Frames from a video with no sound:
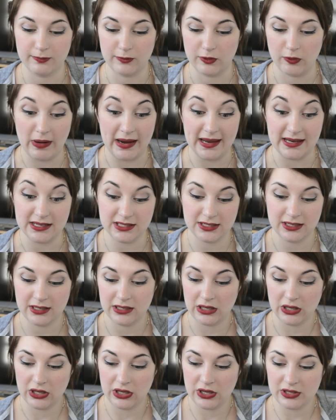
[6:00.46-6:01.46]
great.
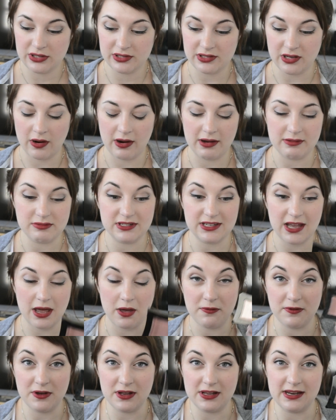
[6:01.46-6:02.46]
So I would
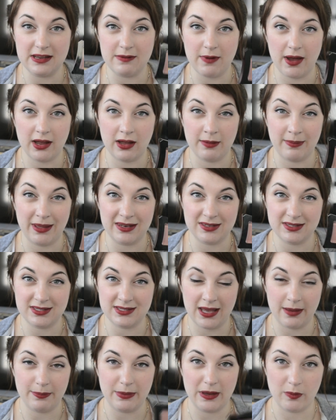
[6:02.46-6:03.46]
definitely recommend
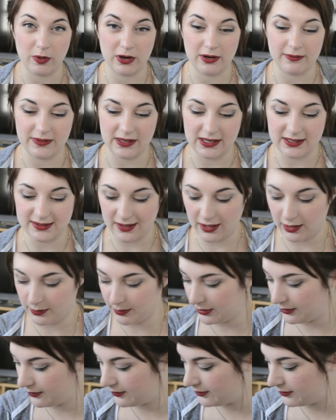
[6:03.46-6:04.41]
snapping one of these up.